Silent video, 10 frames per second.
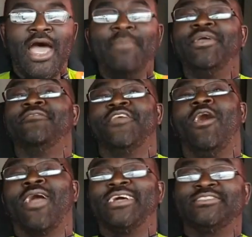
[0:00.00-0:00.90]
I mean, if
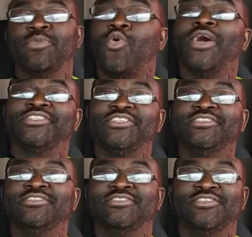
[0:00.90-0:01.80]
y'all got some
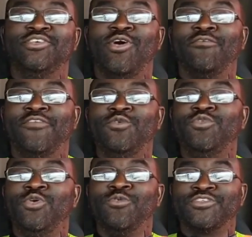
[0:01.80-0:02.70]
questions, if you
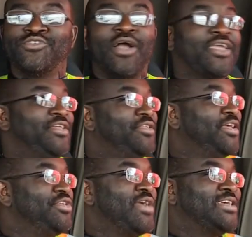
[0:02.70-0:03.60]
new to trucking
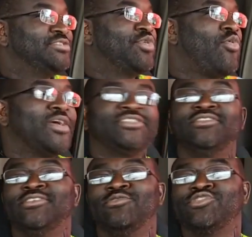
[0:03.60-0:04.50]
and you got some
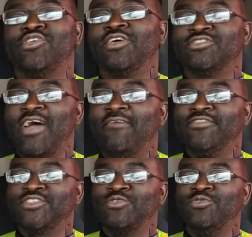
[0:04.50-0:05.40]
questions on truck driving
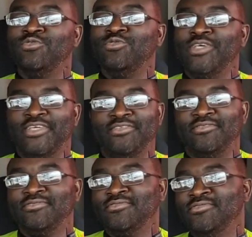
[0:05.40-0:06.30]
school, and
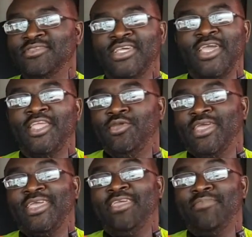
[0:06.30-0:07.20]
you can
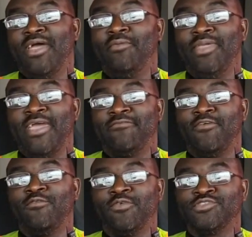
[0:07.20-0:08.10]
email me at
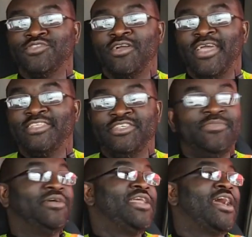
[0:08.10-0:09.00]

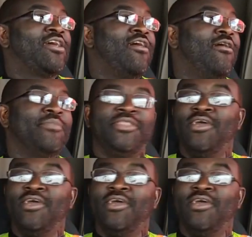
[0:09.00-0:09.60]
fofotrucker@gmail.com, and